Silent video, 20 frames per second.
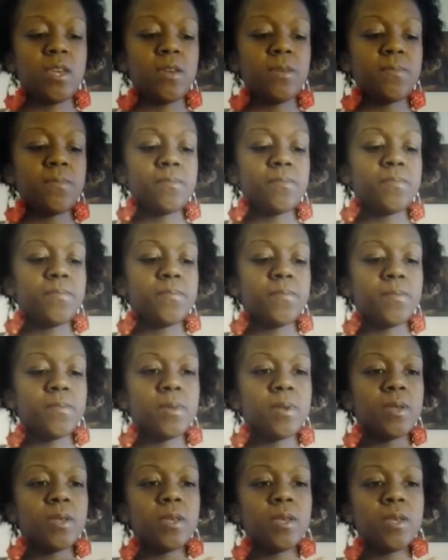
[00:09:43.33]
Okay,
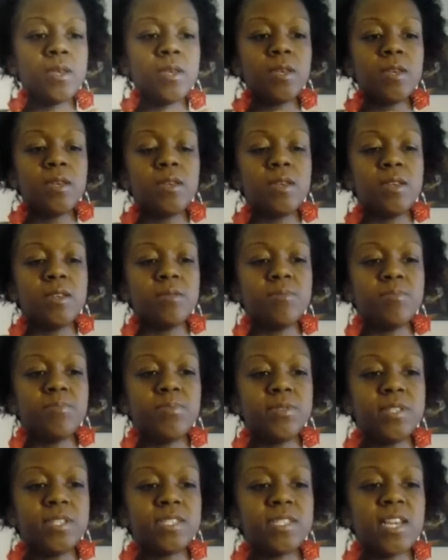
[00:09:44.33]

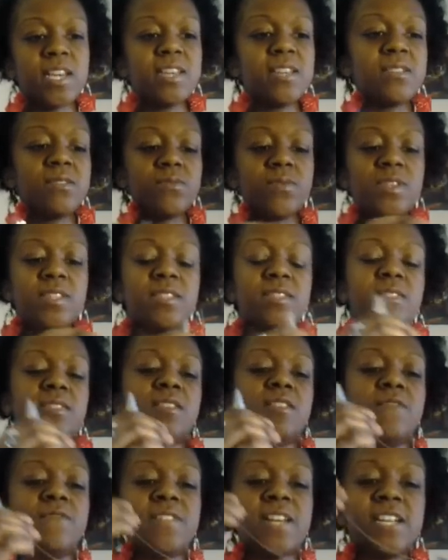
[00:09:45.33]
and pull it tight with
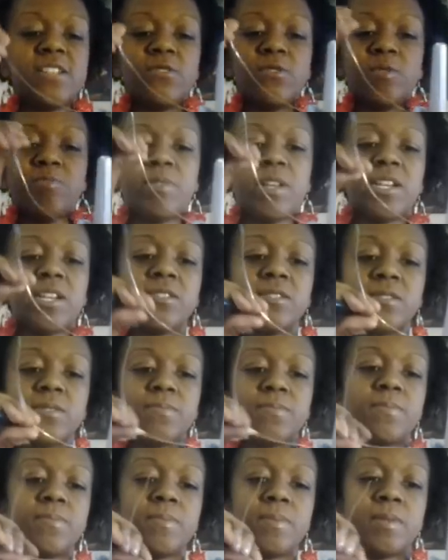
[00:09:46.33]
our flat nose
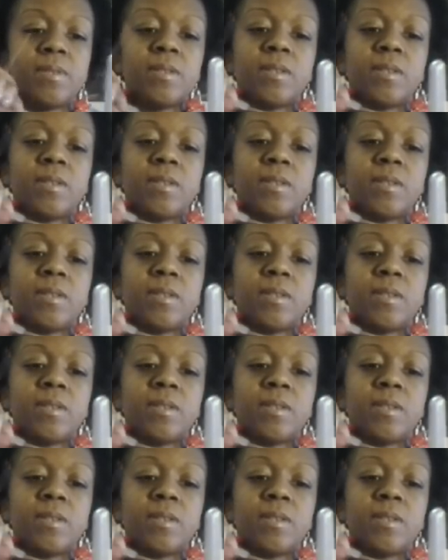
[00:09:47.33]
pliers.